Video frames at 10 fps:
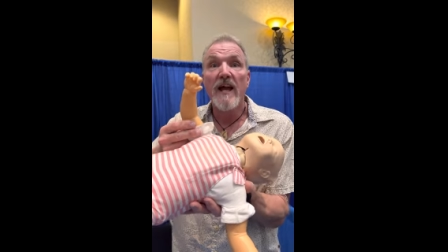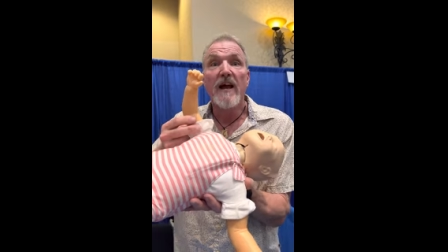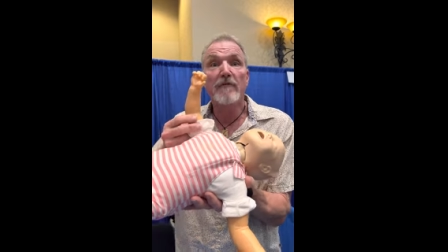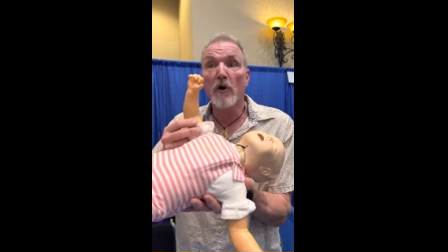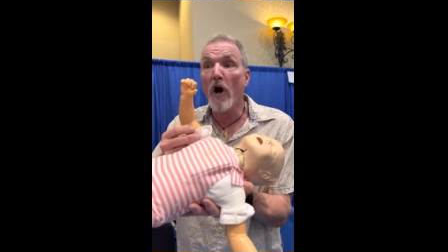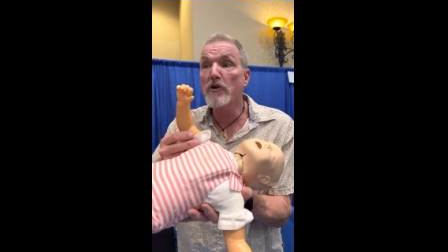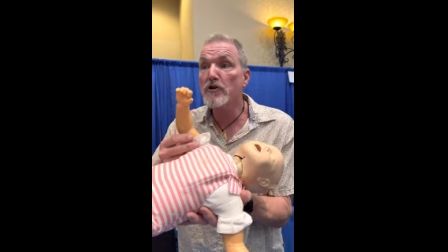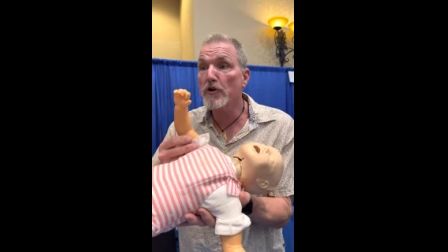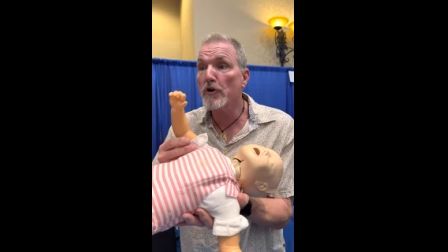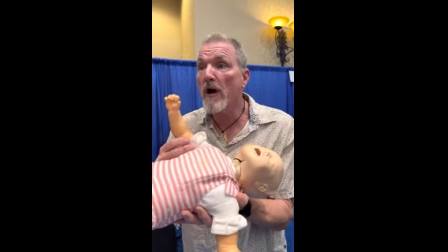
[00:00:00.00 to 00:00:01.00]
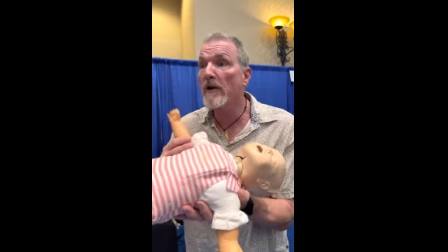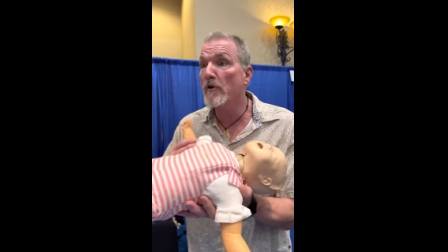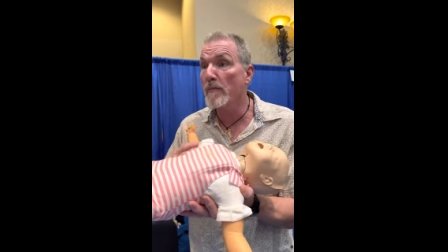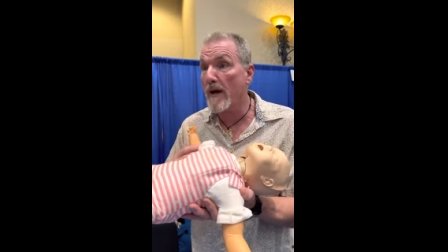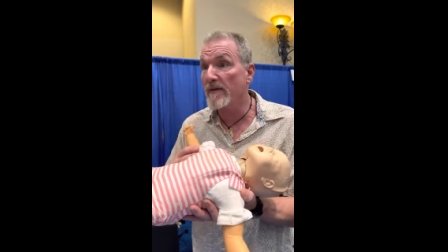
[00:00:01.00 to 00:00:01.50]
If you're unsure and
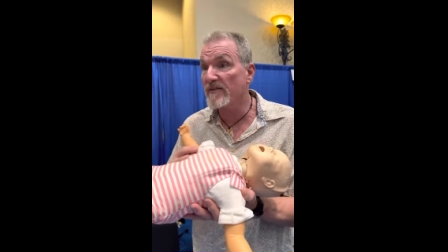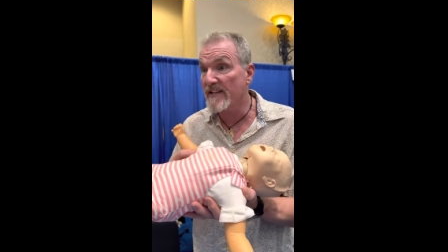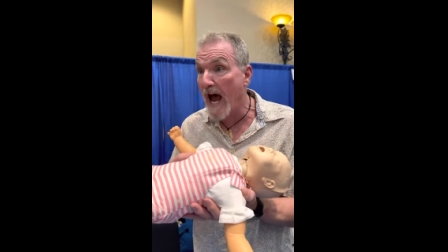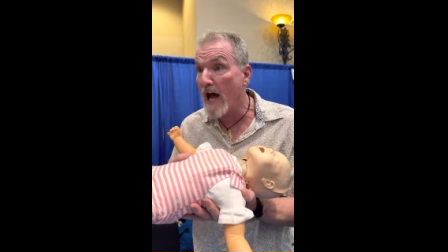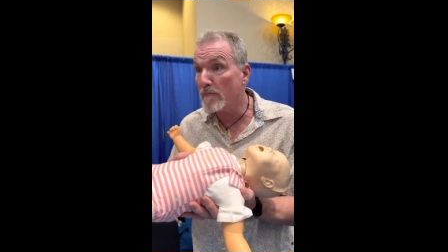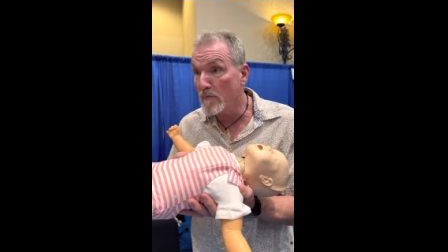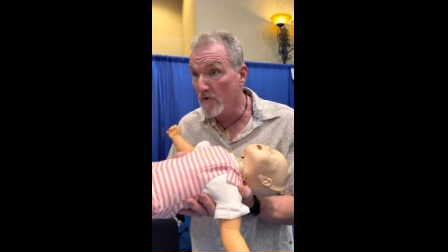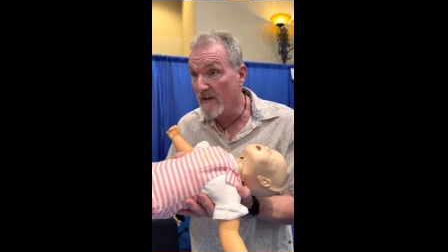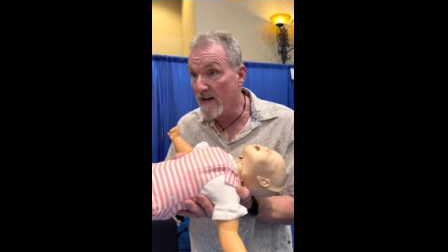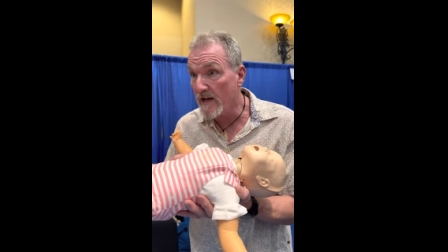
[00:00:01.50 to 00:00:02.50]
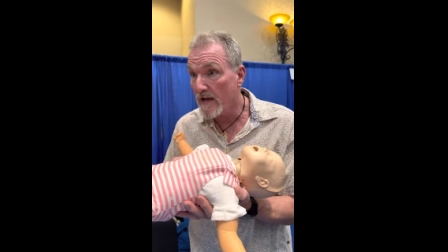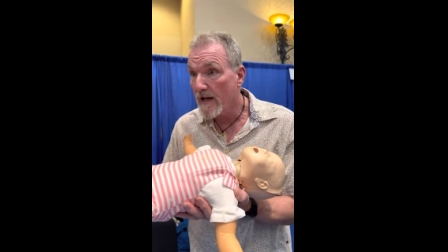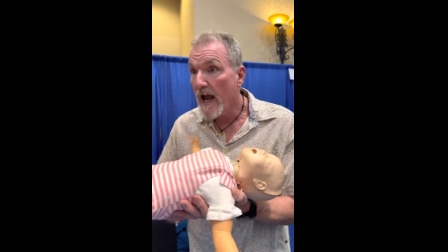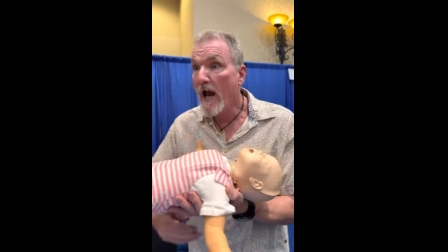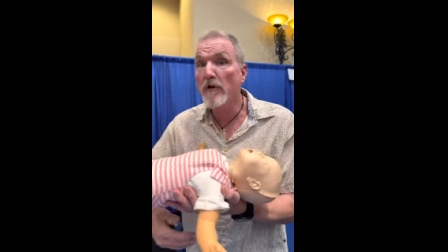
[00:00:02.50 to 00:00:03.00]
your baby's not moving
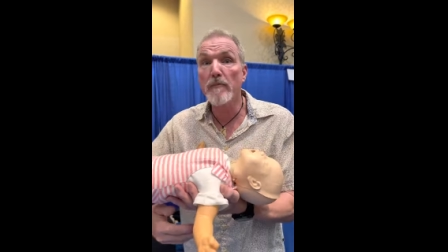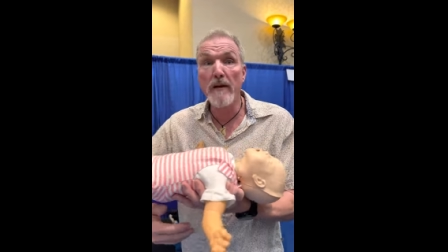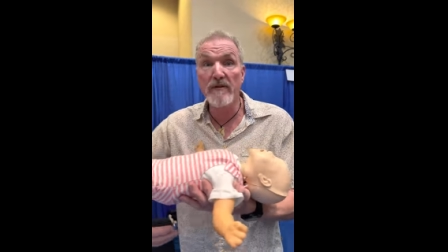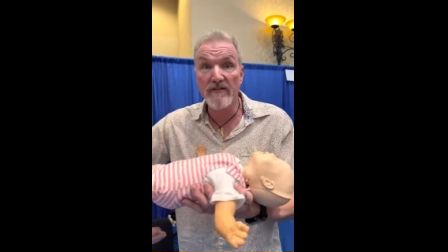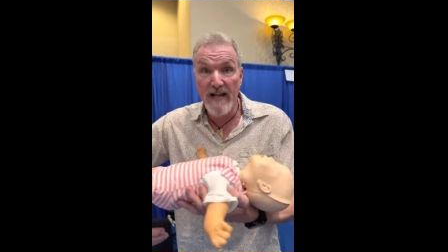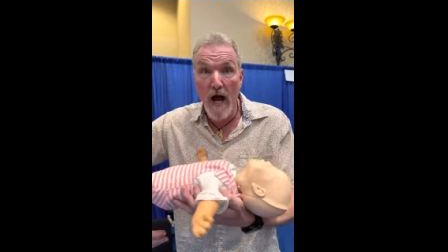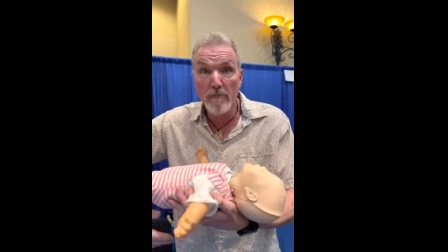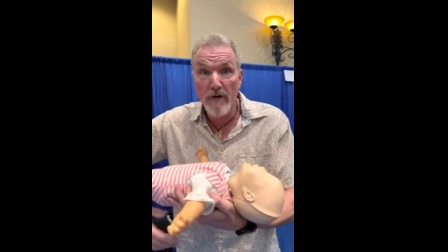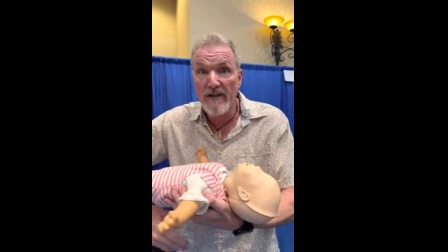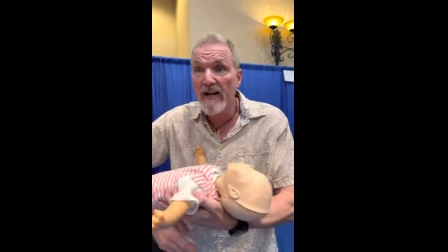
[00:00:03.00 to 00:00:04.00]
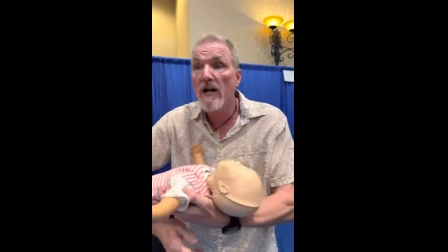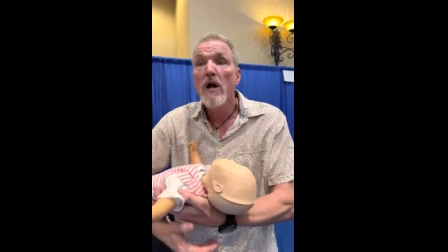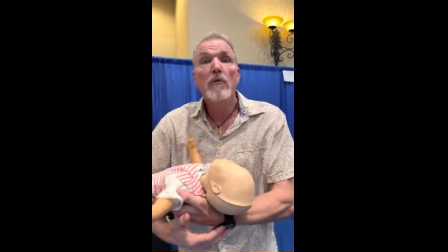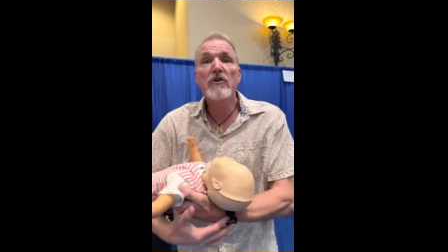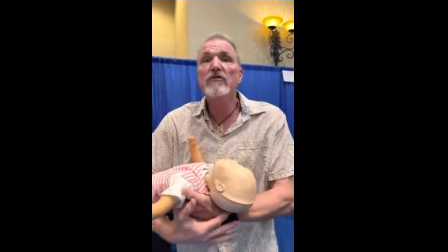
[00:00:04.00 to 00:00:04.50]
and your baby's not breathing,
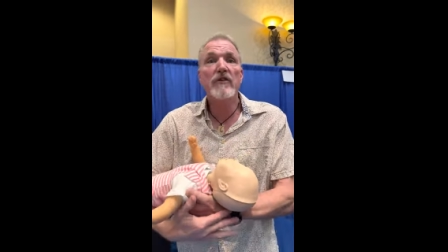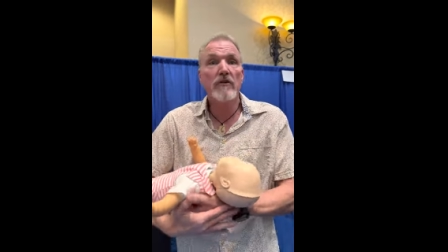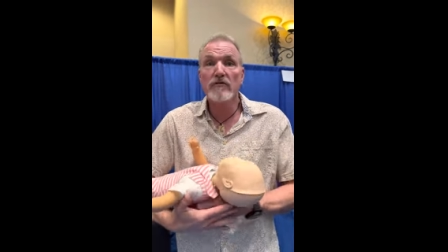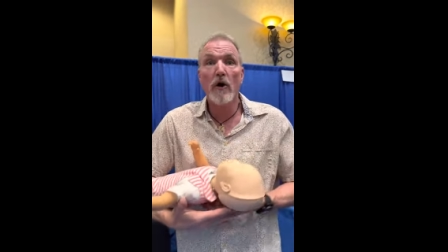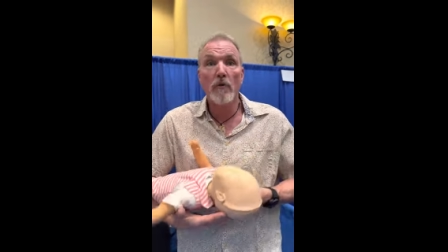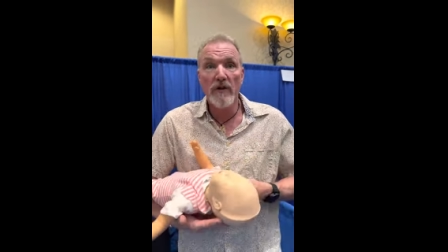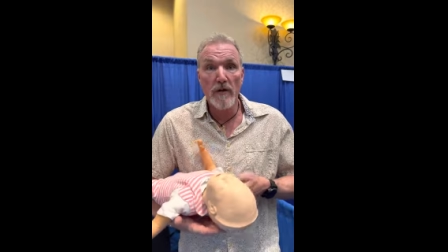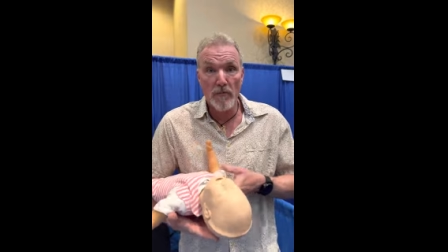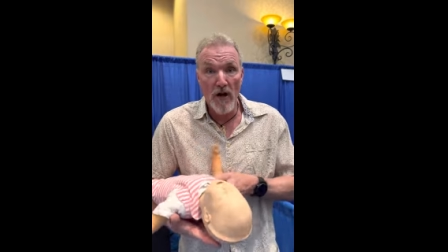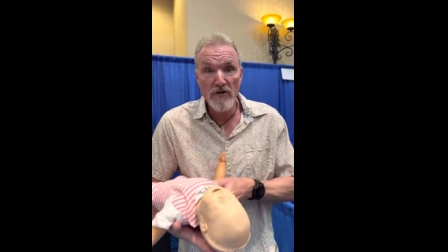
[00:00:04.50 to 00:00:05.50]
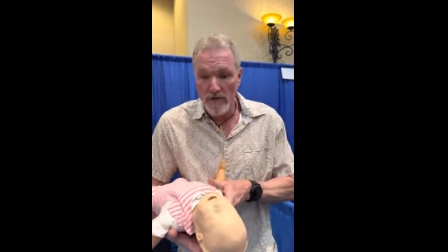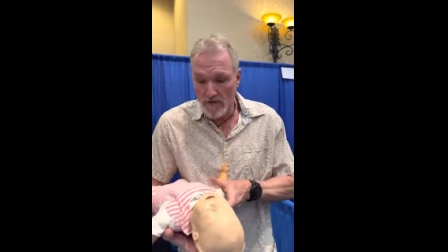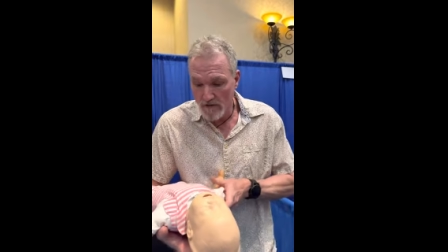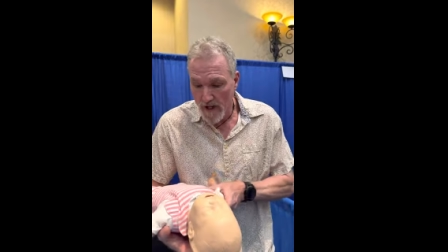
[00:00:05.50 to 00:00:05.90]
we're just gonna start with compressions.